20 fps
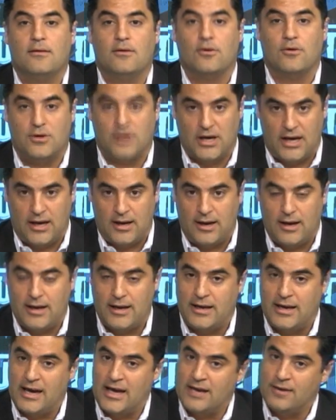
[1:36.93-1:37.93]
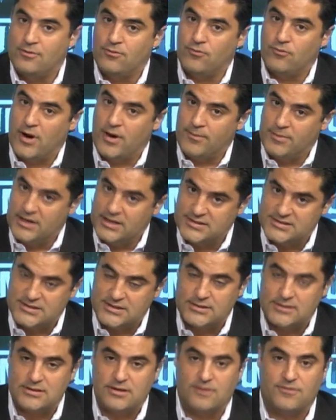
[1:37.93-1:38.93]
Okay, again,
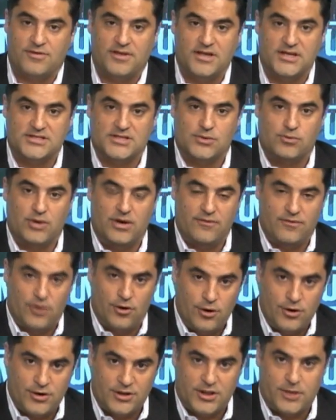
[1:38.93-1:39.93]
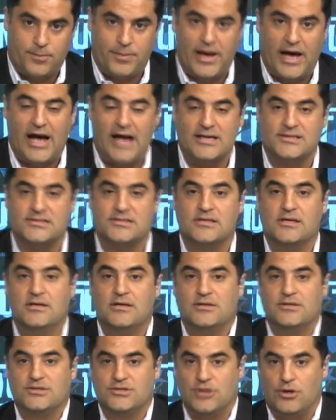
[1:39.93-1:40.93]
reminiscent of things that we have heard in the past.
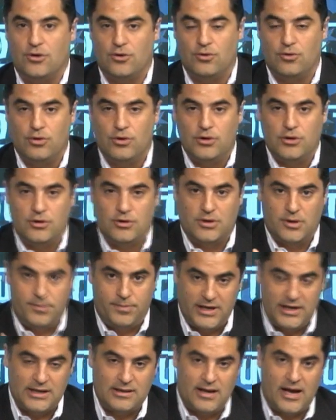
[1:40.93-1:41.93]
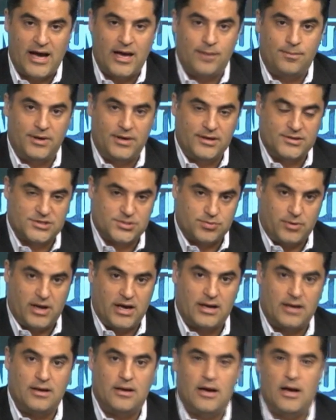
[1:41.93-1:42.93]
So the big lie being
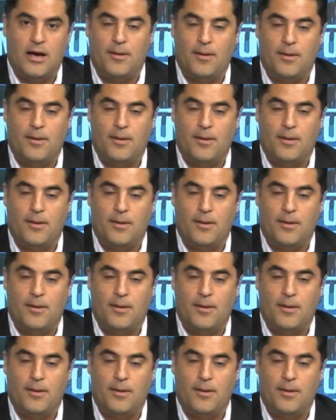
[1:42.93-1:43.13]
spread uh,